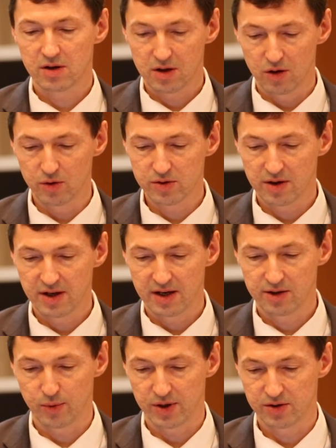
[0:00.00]
closed
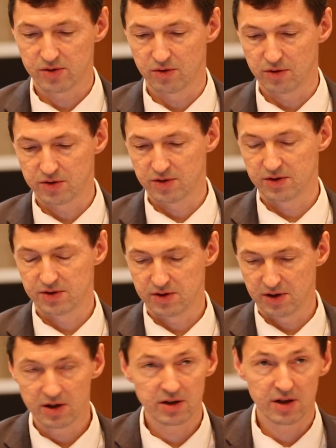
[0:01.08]
data resources
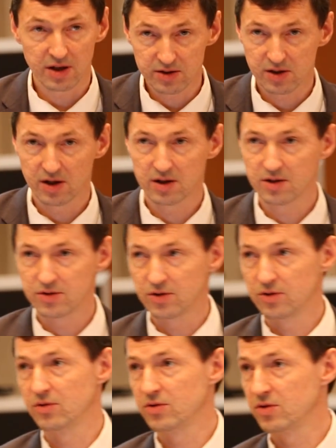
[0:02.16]
inside
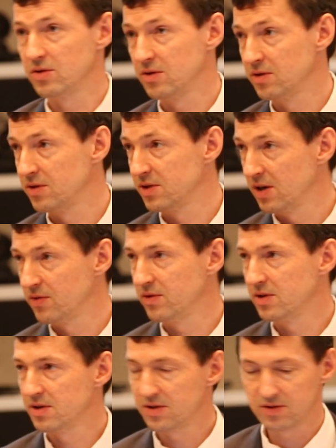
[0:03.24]
institution
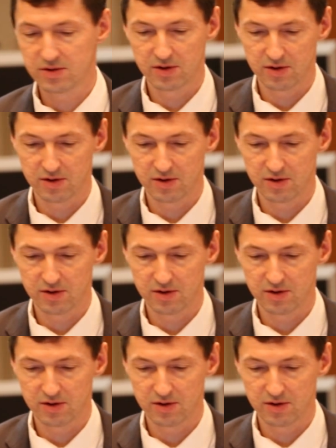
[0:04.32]
servers,